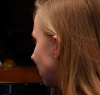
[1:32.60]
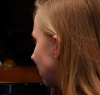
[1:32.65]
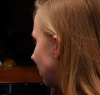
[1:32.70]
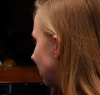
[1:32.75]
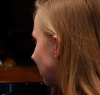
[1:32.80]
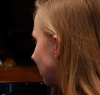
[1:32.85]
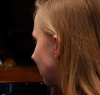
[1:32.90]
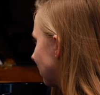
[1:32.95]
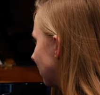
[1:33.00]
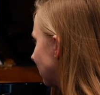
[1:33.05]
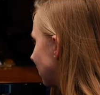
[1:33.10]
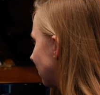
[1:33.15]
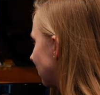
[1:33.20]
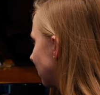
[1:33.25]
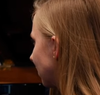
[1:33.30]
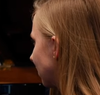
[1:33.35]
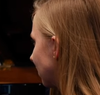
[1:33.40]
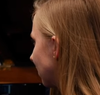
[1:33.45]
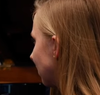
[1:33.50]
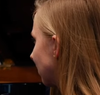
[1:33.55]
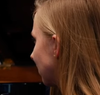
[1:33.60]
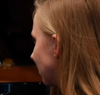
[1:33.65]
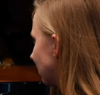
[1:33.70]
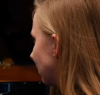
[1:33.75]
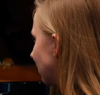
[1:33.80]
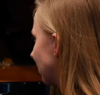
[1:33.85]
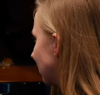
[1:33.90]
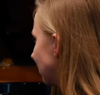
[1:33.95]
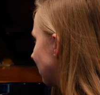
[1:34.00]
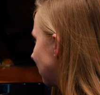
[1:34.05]

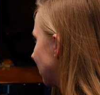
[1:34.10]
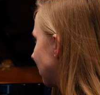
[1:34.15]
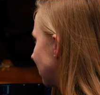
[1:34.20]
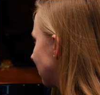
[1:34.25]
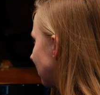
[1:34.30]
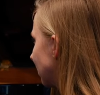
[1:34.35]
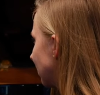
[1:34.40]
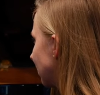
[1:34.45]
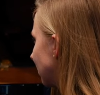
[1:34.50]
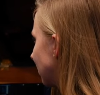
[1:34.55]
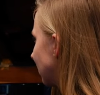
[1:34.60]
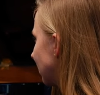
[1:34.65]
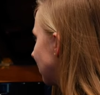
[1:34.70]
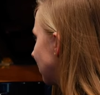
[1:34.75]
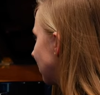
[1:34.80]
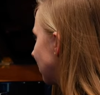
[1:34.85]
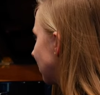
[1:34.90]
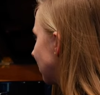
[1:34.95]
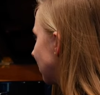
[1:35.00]
(silent)